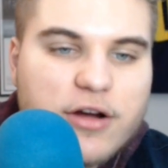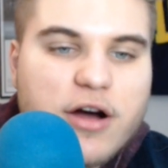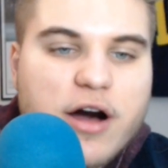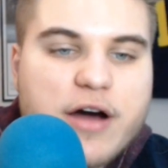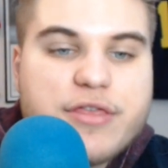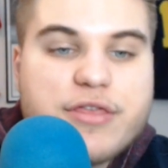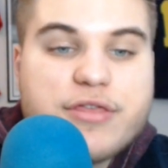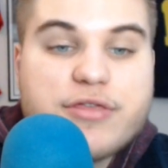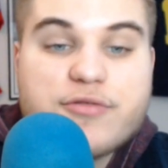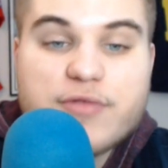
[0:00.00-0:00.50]

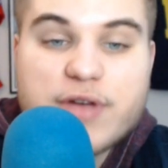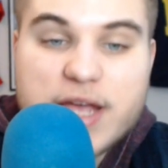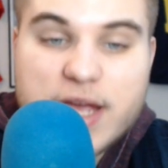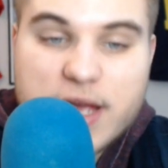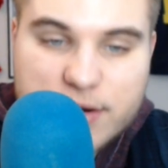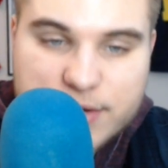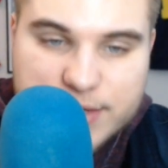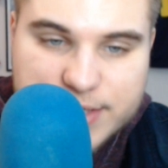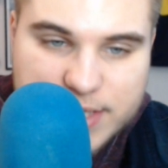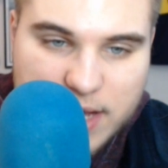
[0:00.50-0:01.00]
got 3
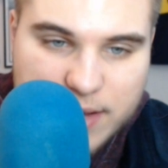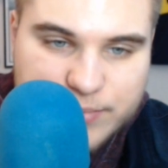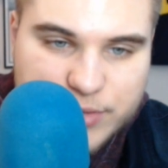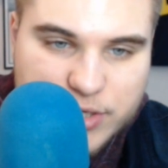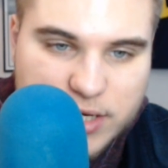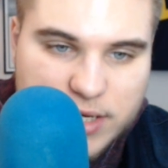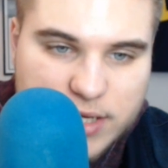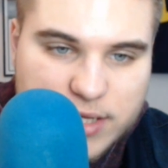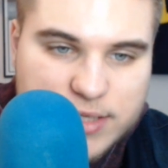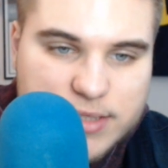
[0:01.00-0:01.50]

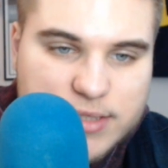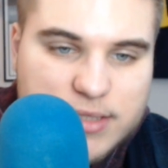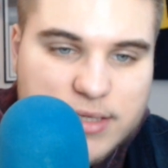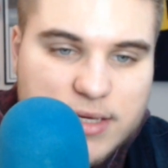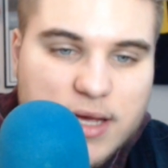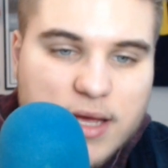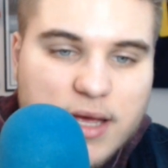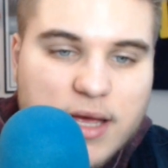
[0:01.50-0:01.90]
interceptions,